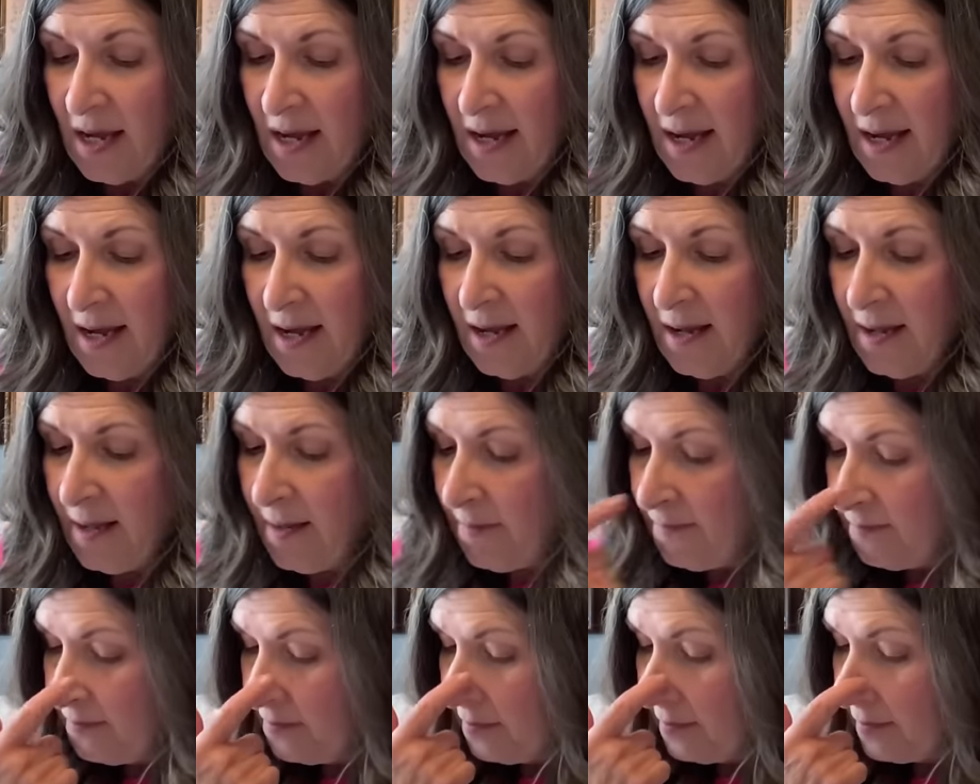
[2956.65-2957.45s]

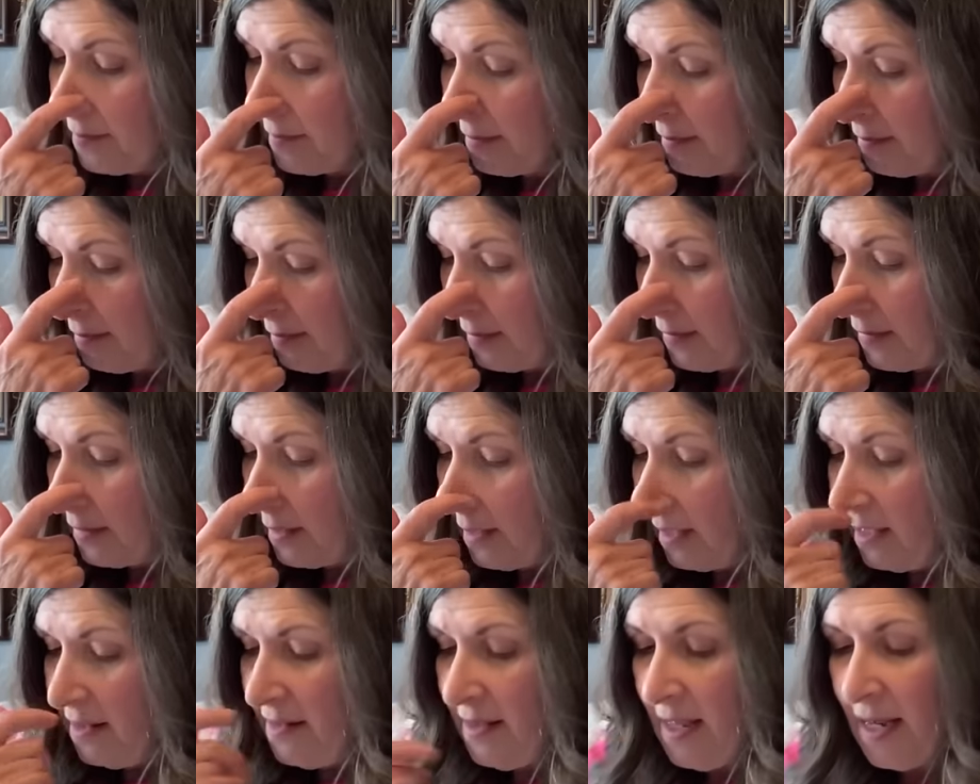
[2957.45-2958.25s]
Um,
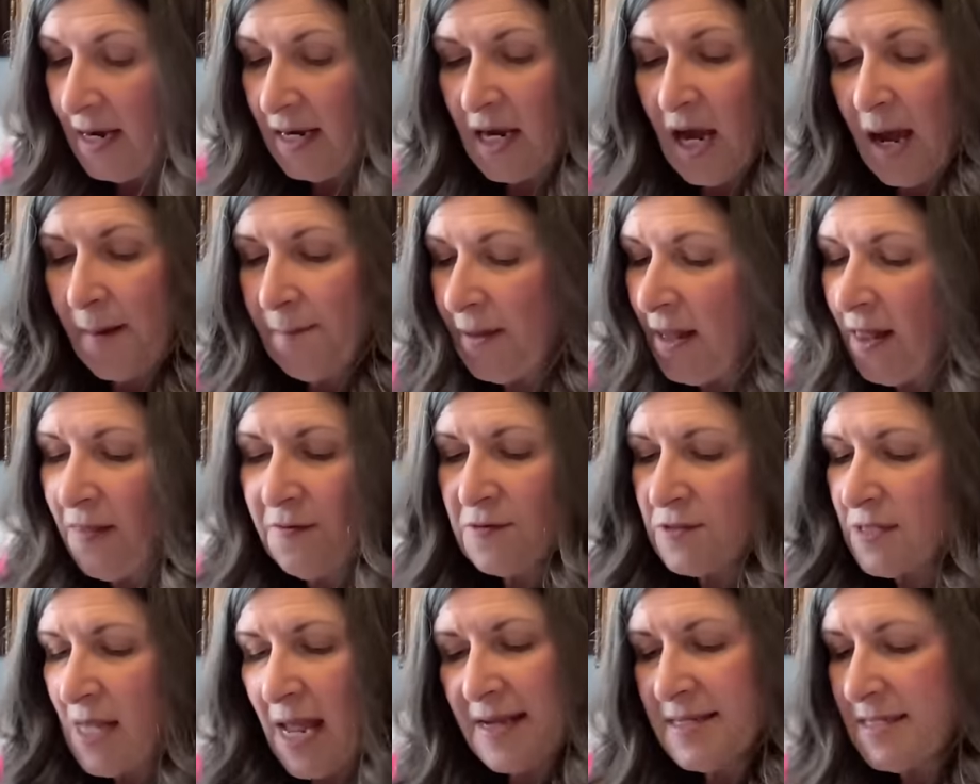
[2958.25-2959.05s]
then a couple
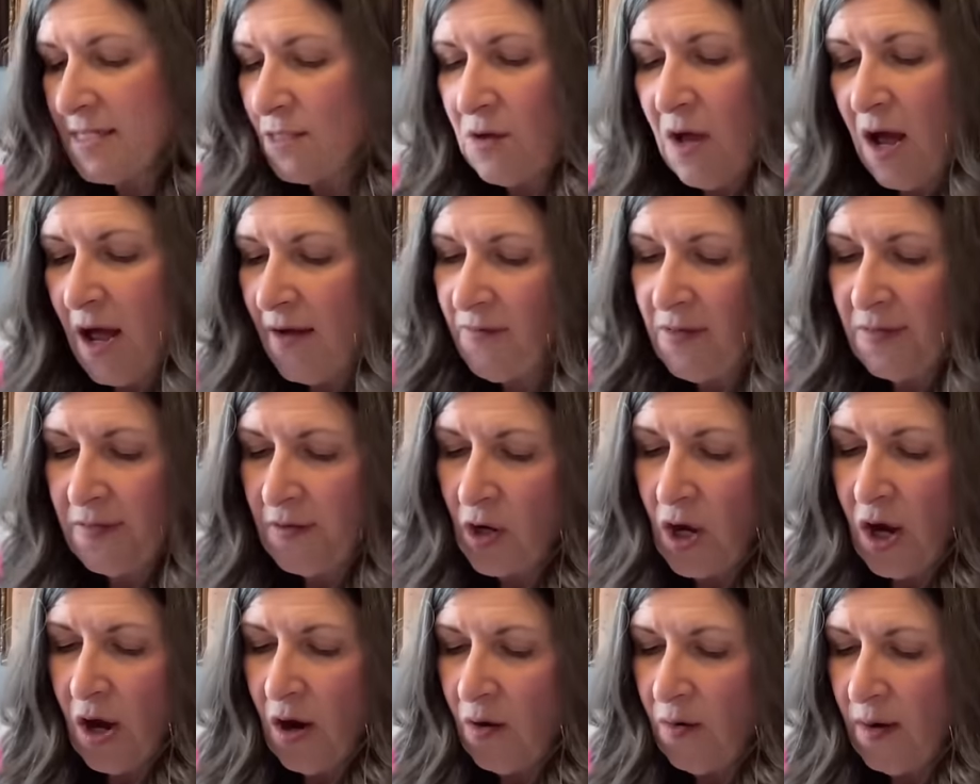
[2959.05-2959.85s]
others I still have on the
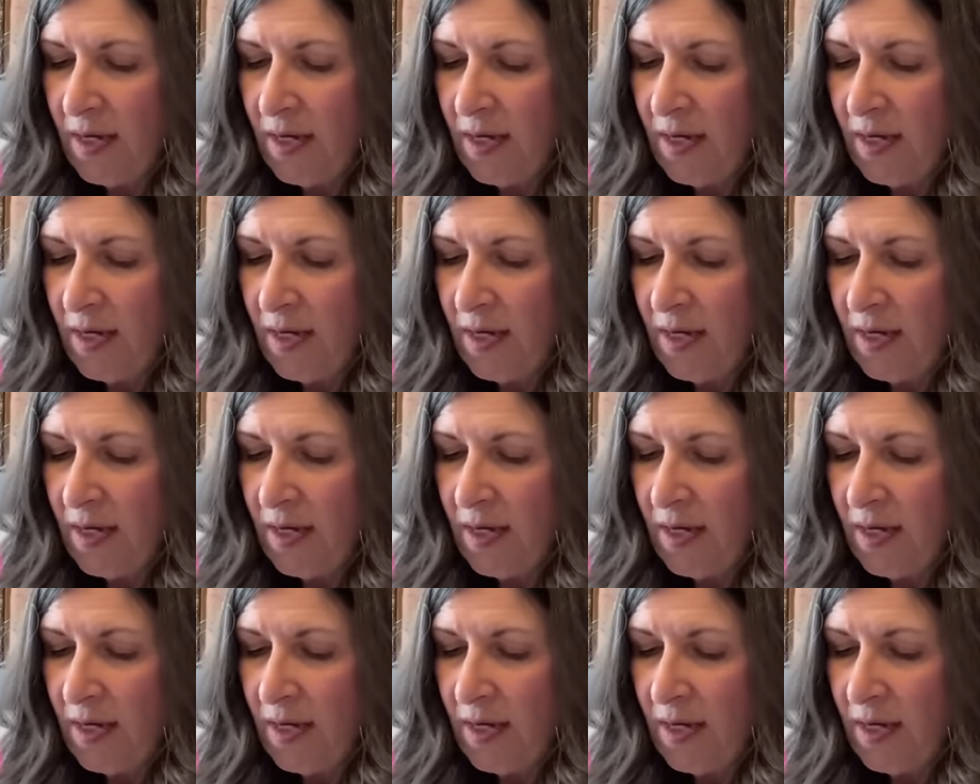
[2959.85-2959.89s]
go.